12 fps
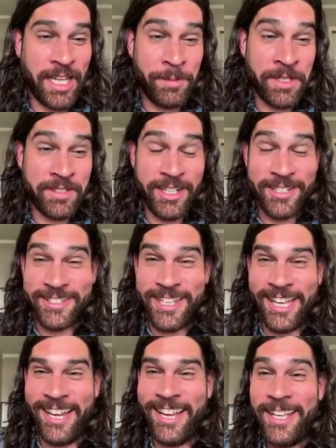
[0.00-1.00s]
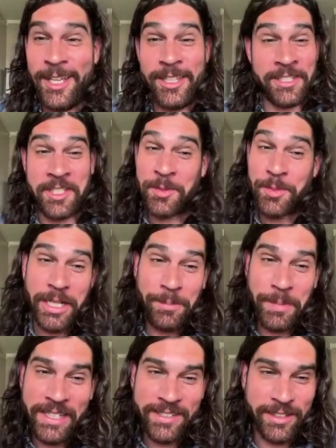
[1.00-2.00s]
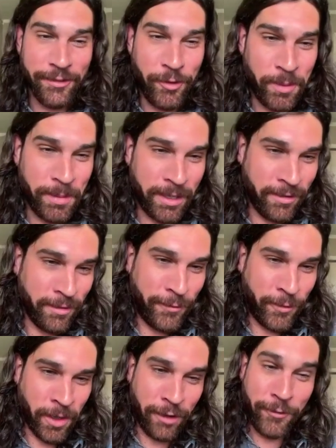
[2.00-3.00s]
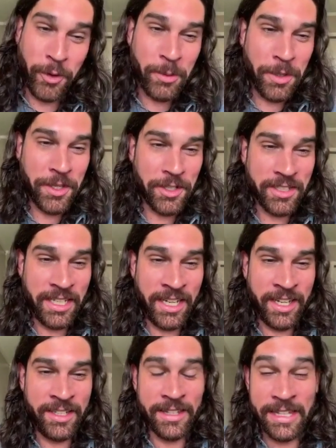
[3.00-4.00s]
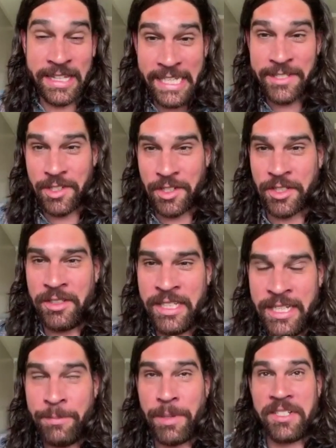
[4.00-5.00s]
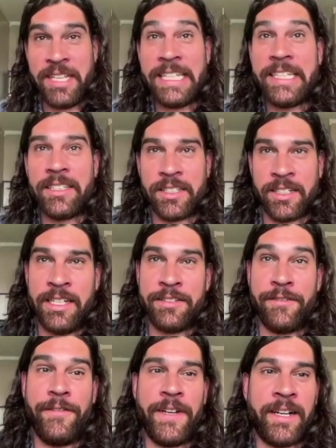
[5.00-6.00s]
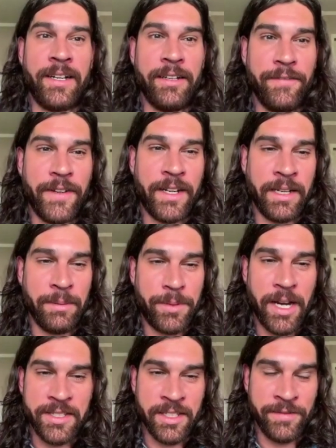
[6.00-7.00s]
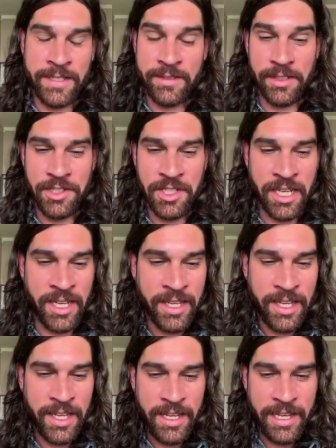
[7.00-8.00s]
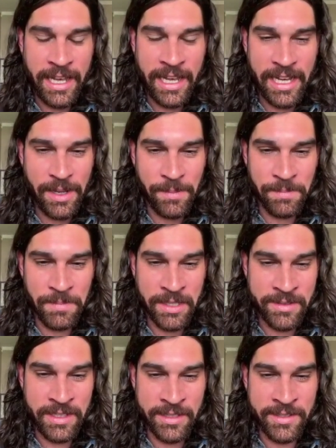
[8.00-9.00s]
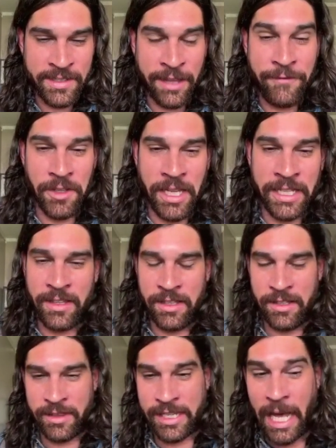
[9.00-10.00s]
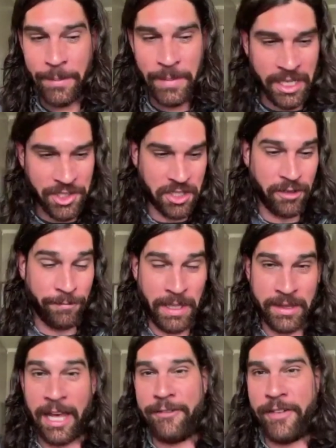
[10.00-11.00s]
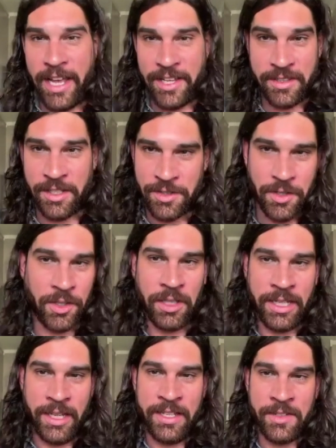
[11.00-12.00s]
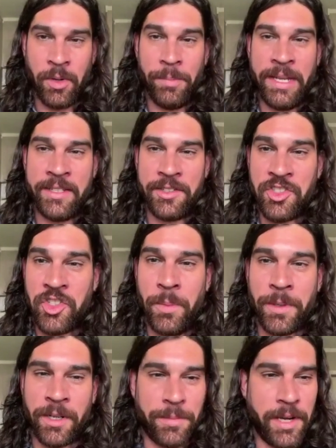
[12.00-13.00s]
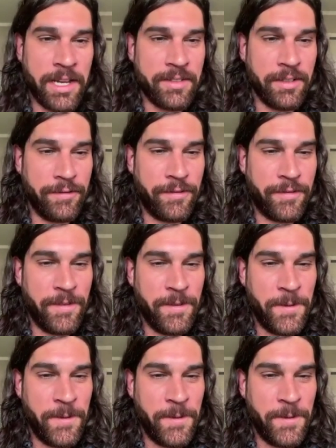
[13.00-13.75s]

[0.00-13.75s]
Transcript: I'm just going to say this is pretty beastly. 4113 this early in particular is very, very impressive. That's legit. It's I feel like the combination of being that fast and this early is what makes it super impressive.